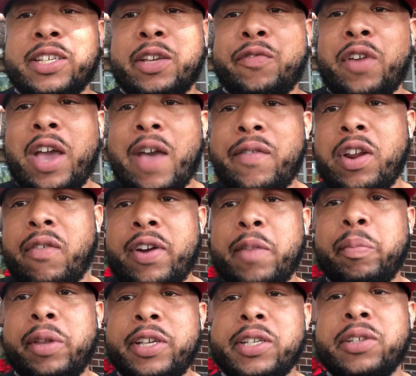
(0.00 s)
If you haven't already,
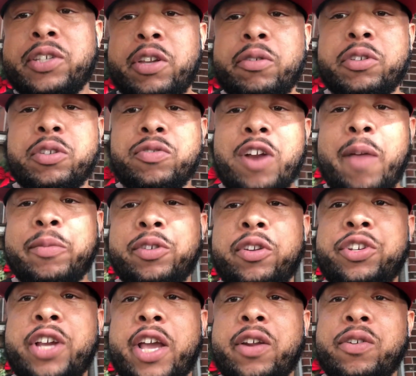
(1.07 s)
please consider subscribing to the
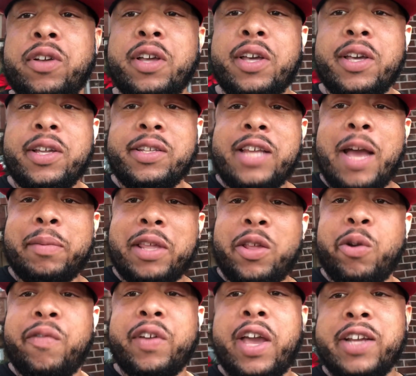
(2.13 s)
channel. Tap that
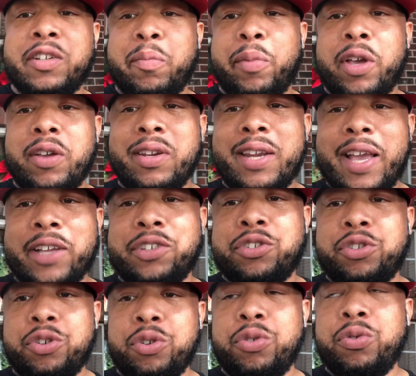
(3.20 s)
notification bell next
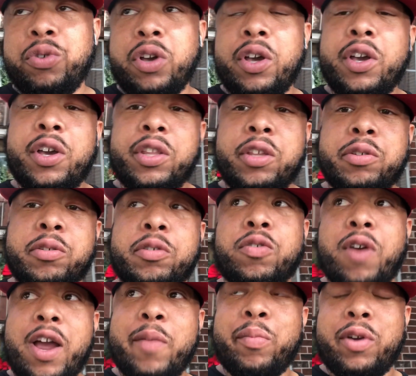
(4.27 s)
to the
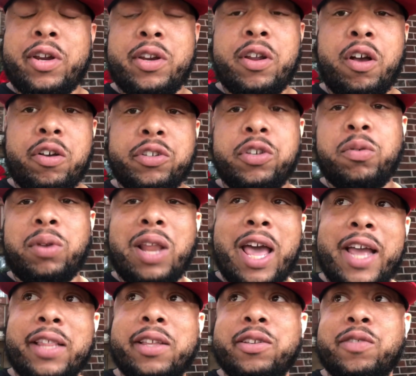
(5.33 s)
subscribe button. Also,
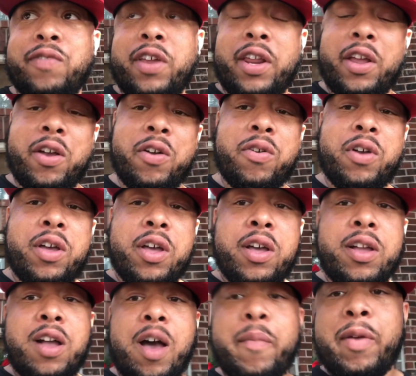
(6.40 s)
like this video.
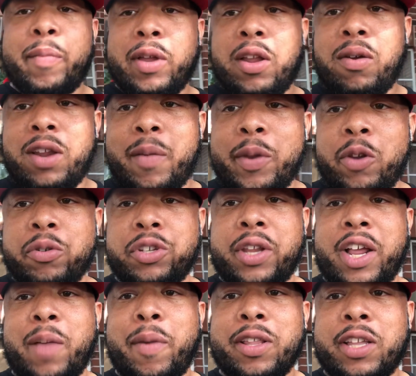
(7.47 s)
Comment below. Let me know what you
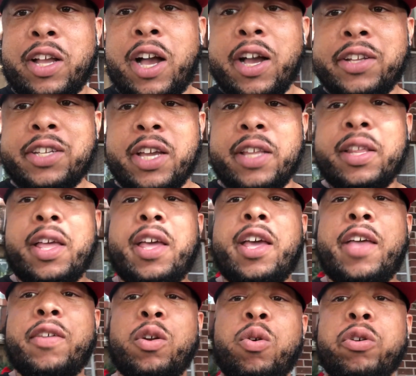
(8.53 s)
think about the content.
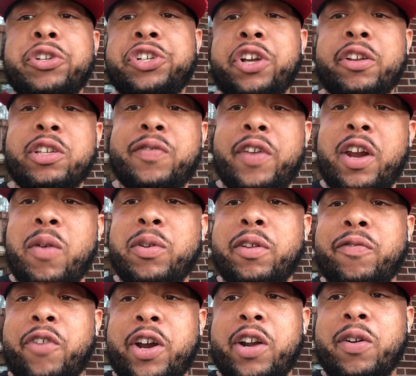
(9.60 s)
And, of course, share this video with a
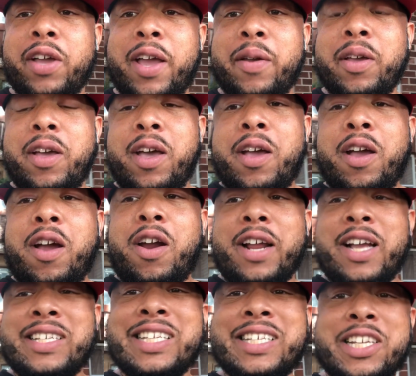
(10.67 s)
friend, okay? All right,
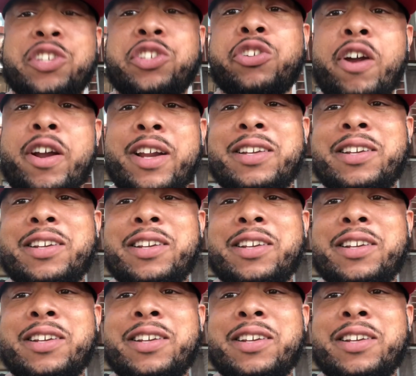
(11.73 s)
guys, let's get started.